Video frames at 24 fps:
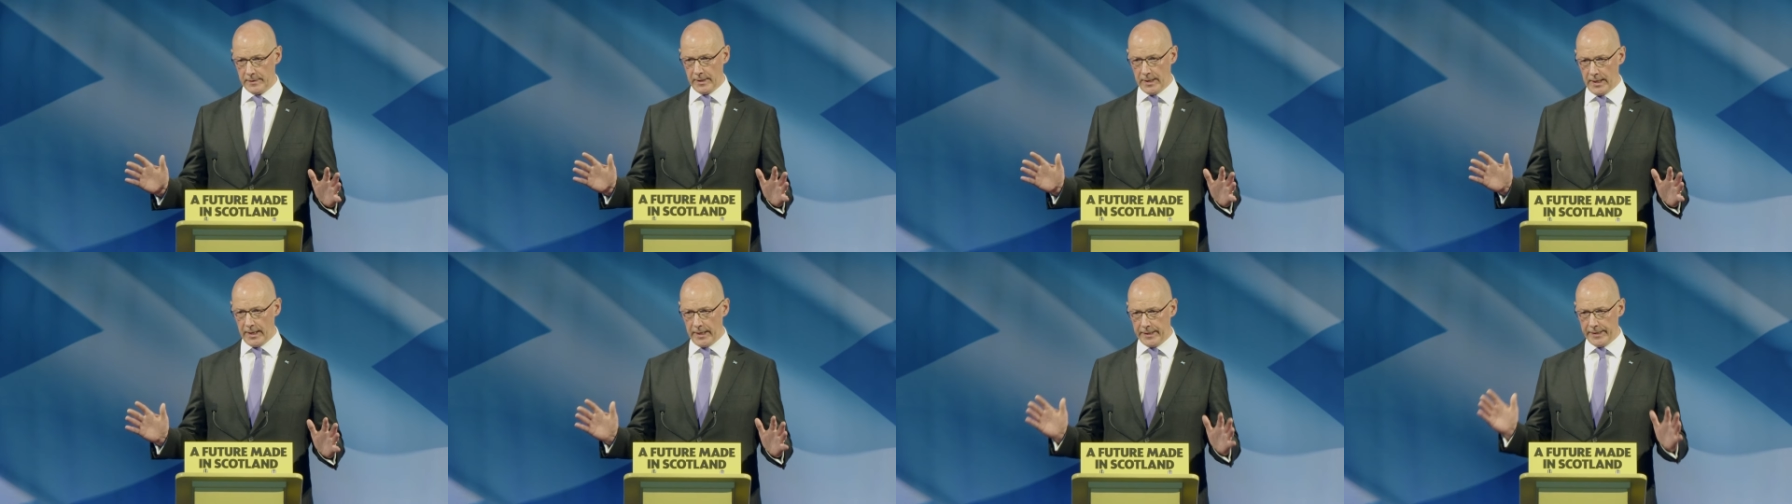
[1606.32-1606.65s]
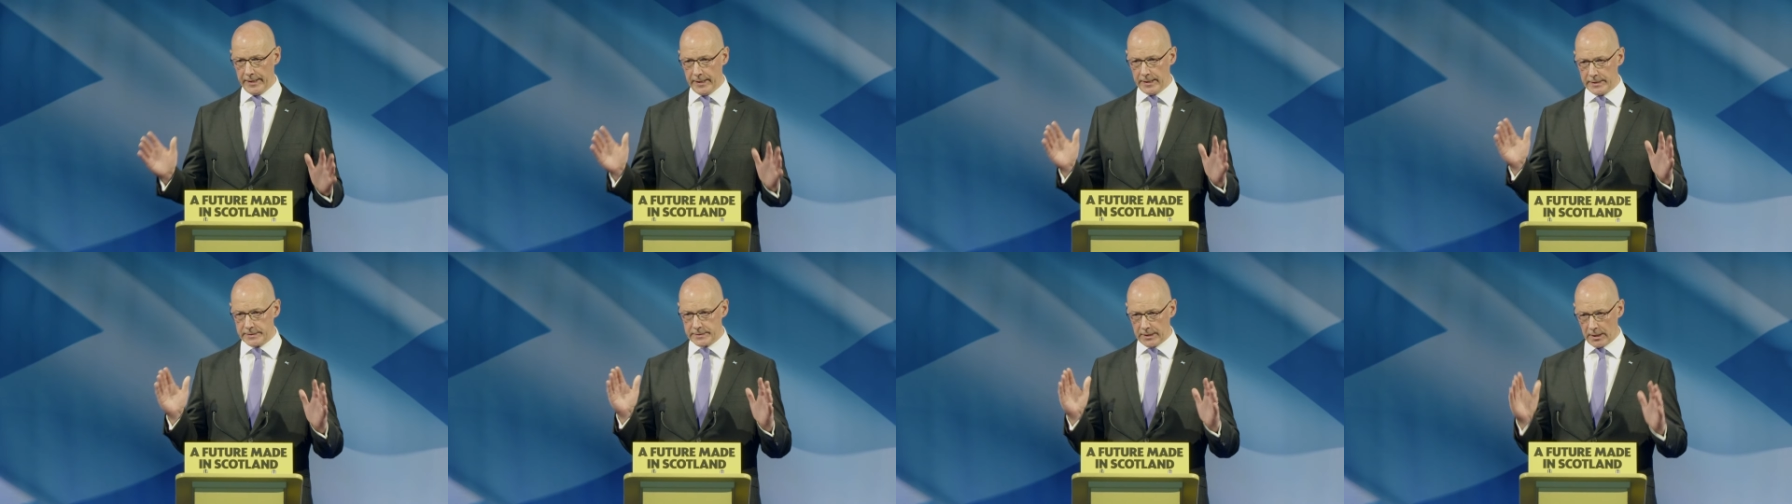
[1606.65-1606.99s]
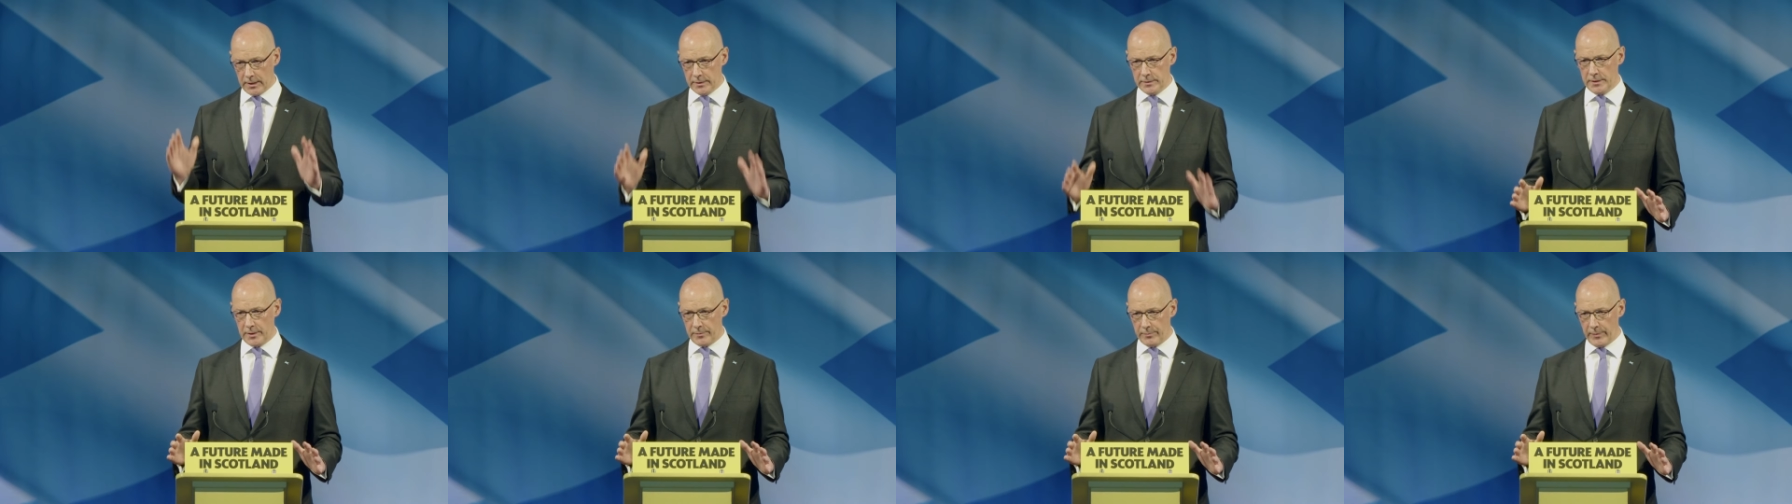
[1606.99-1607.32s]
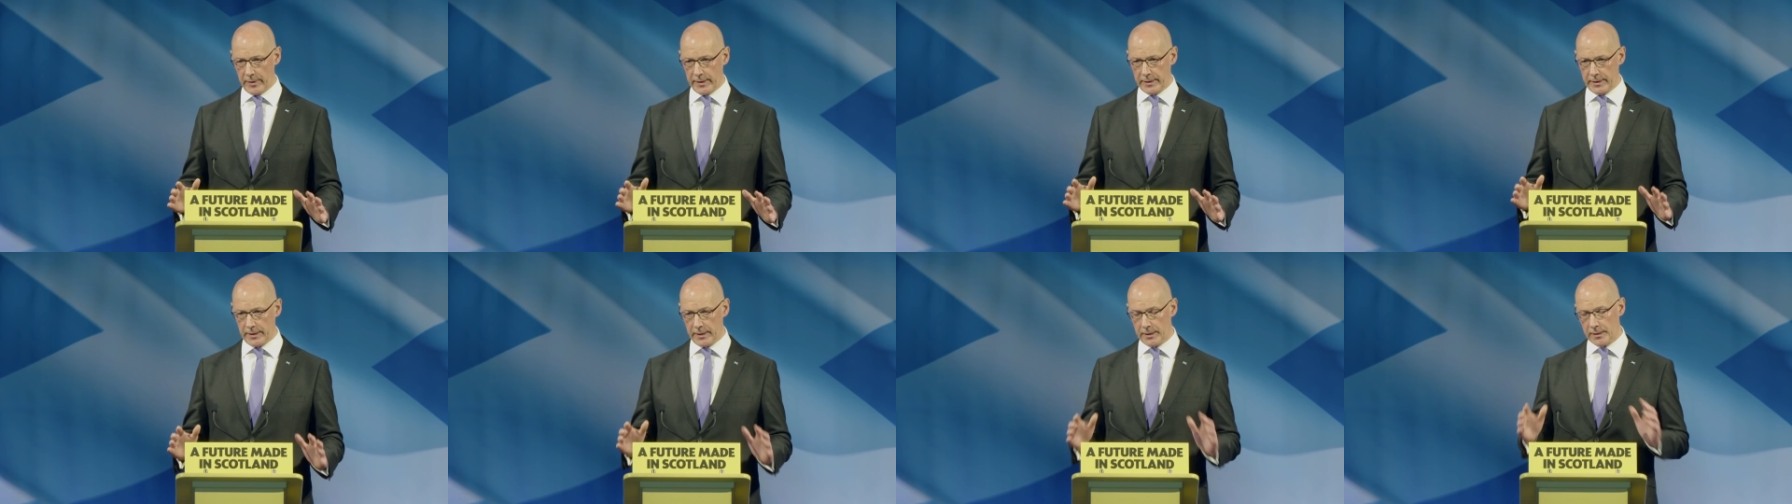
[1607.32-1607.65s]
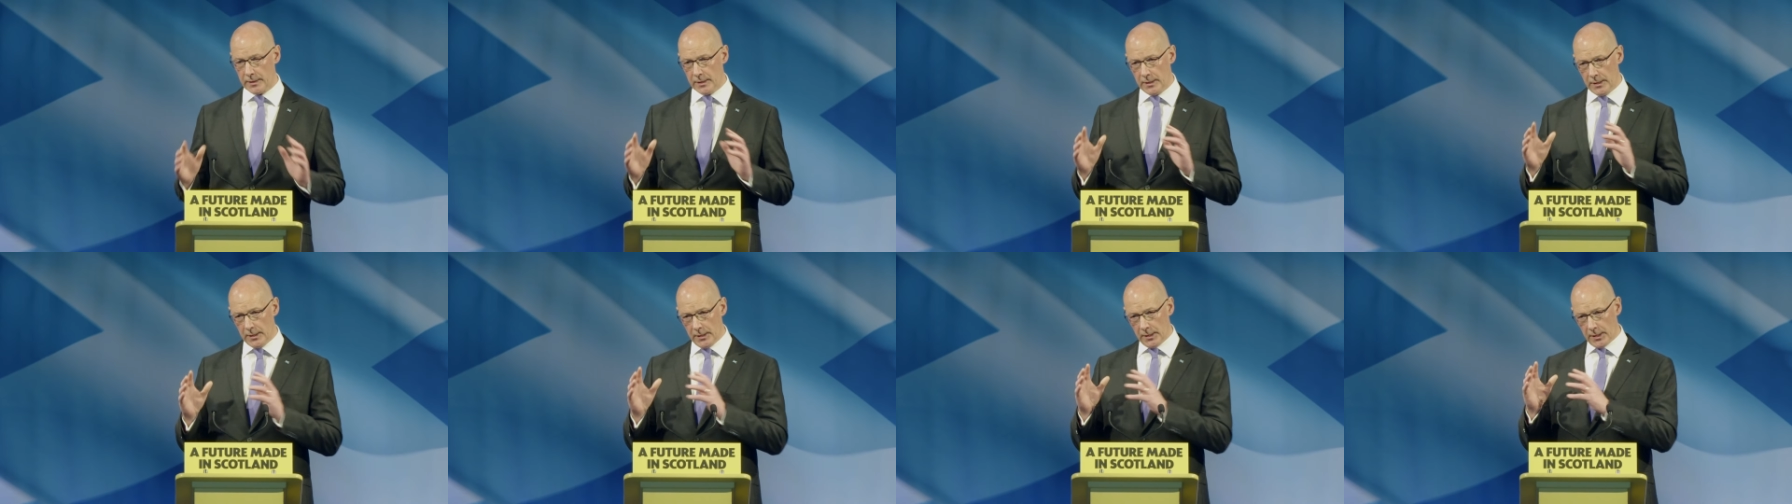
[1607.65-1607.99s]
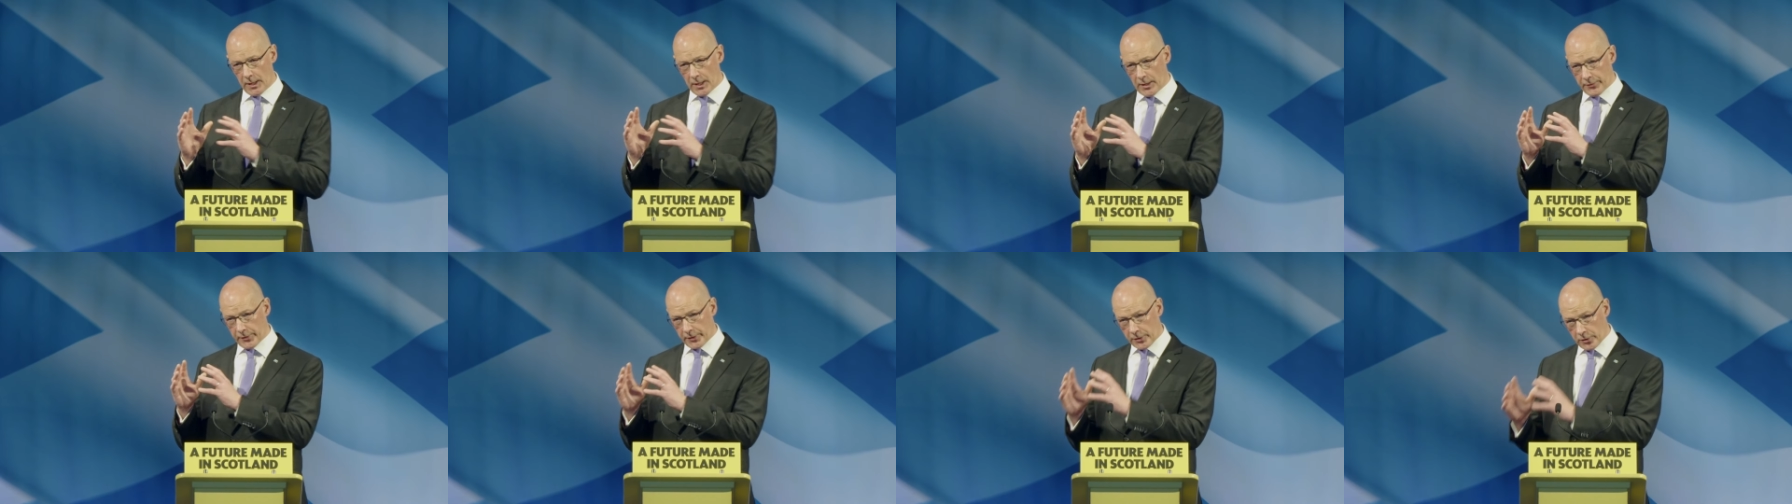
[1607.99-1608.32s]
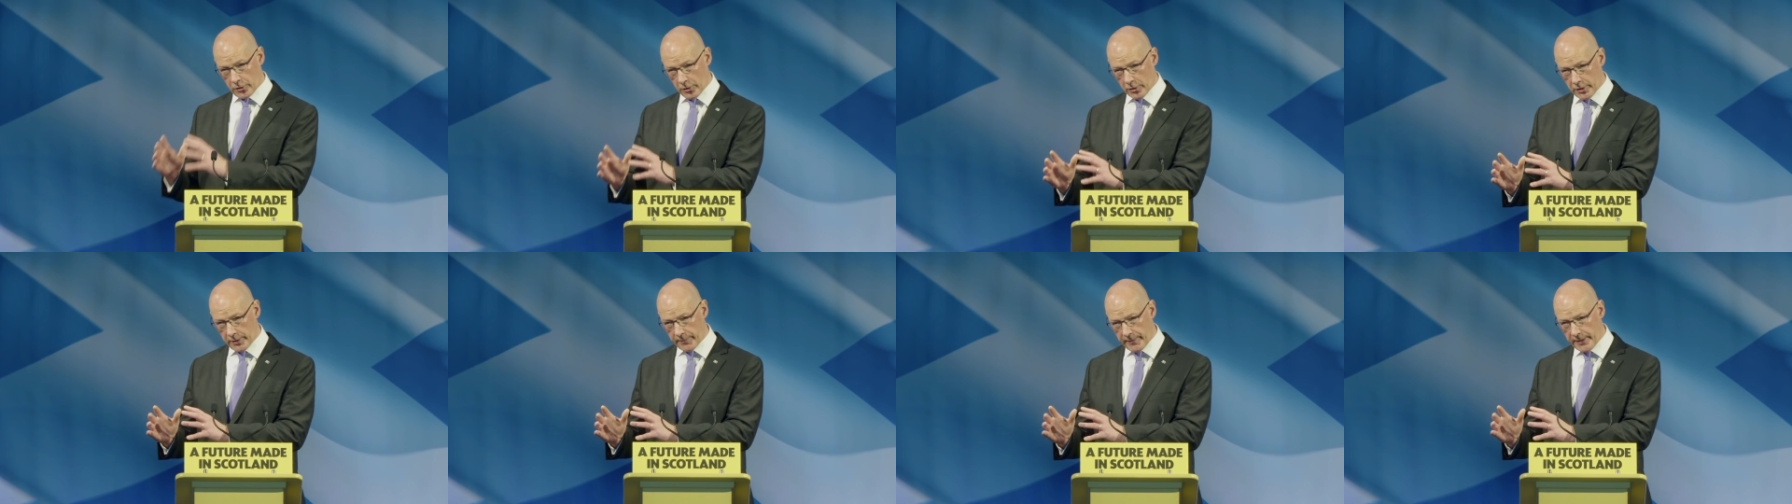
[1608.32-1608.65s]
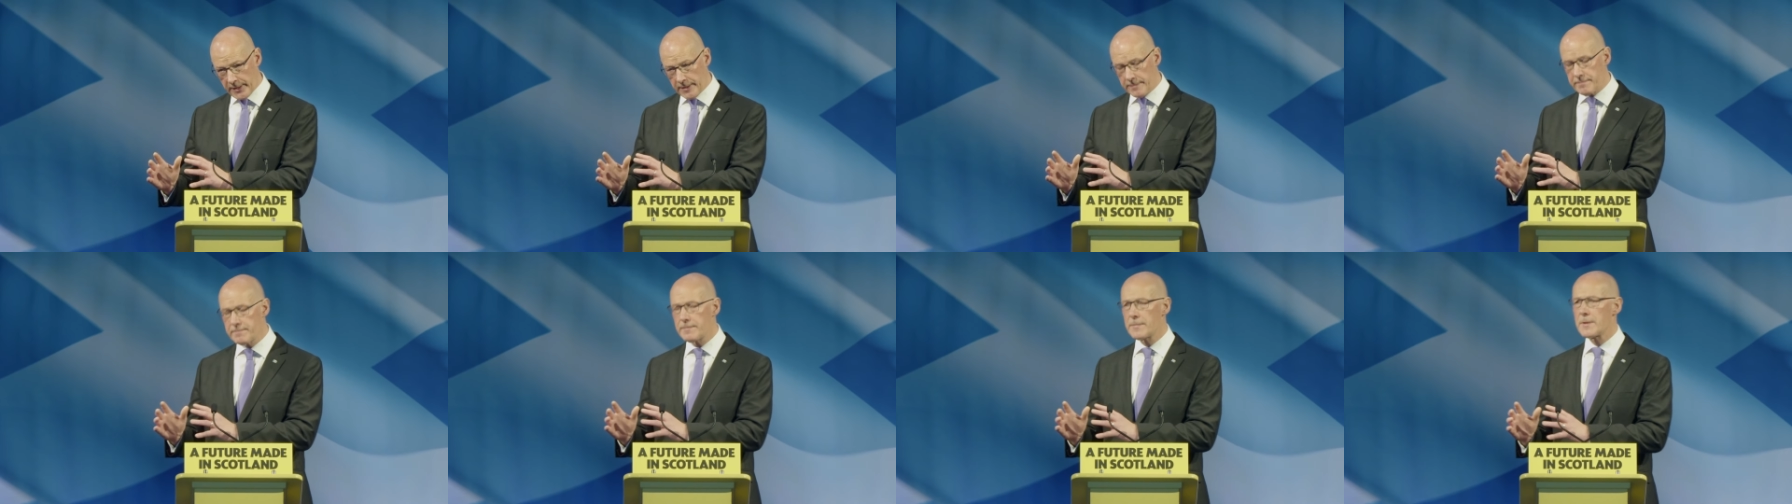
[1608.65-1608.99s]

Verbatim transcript: And it is undermining our economy,